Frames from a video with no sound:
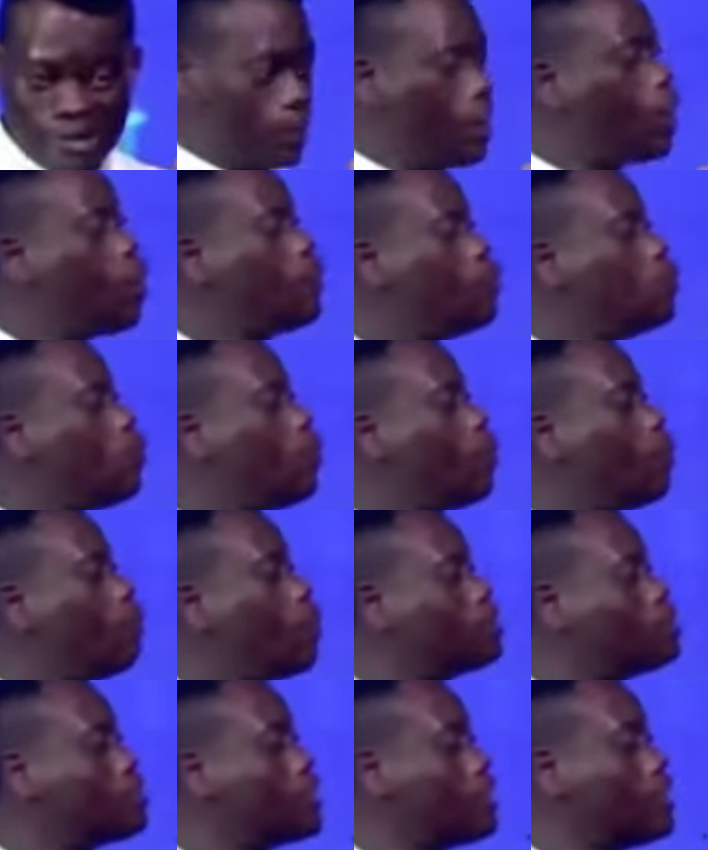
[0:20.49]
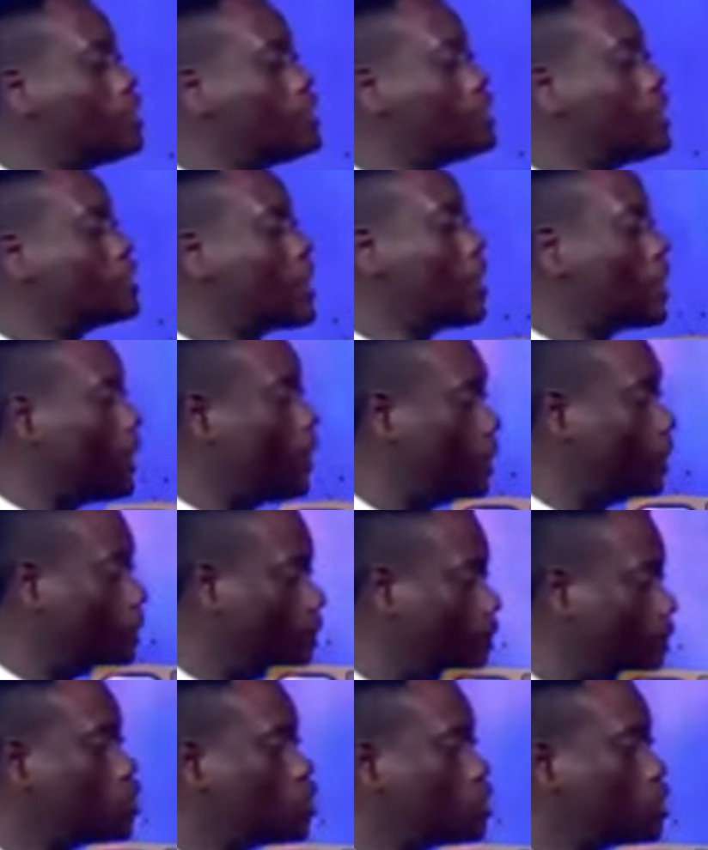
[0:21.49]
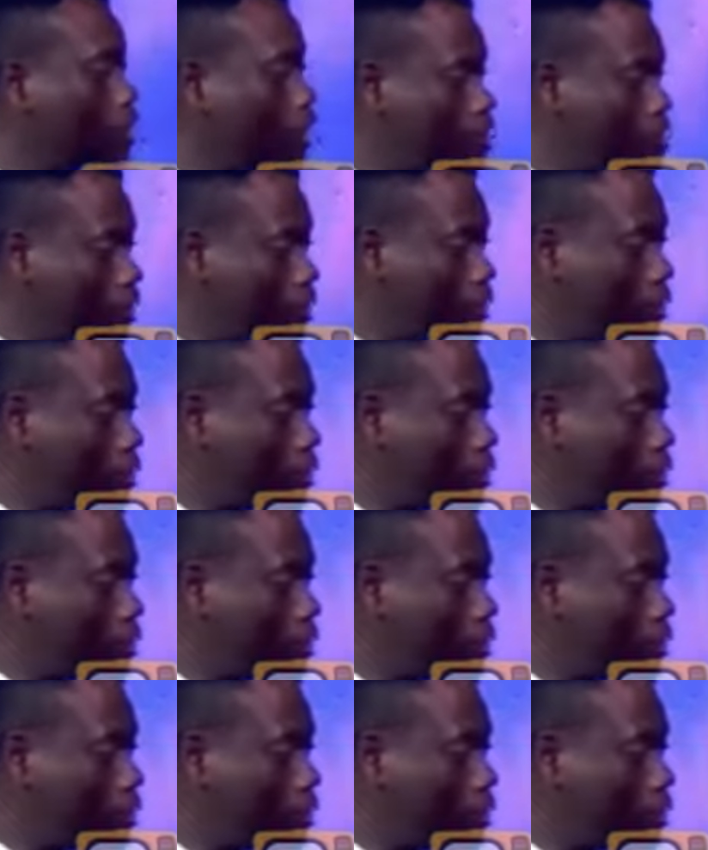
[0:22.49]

And I hope you know Melchizedek is eternal, was not created,